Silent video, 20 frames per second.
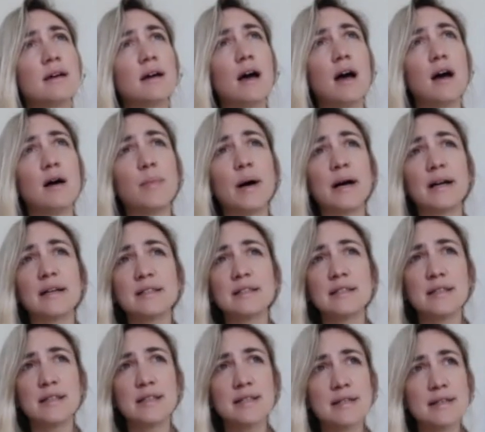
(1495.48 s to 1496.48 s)
amongst
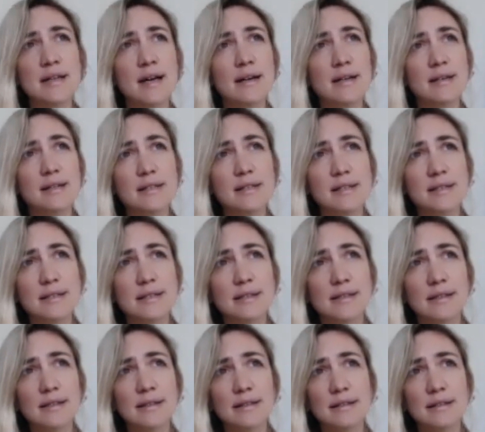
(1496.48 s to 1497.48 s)
the stars,
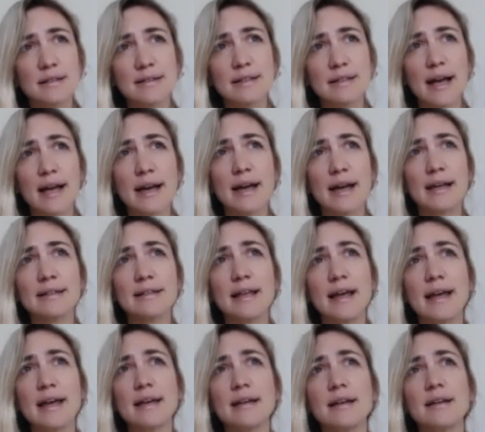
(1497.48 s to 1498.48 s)

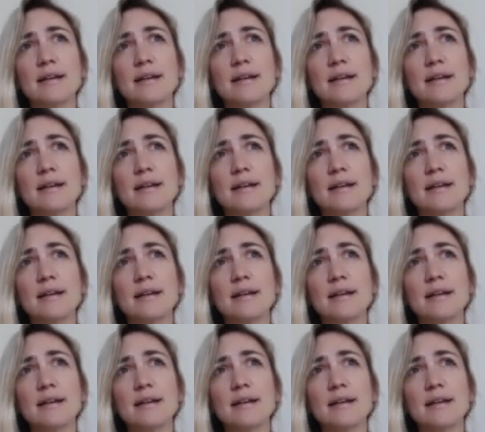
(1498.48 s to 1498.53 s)
Tarater.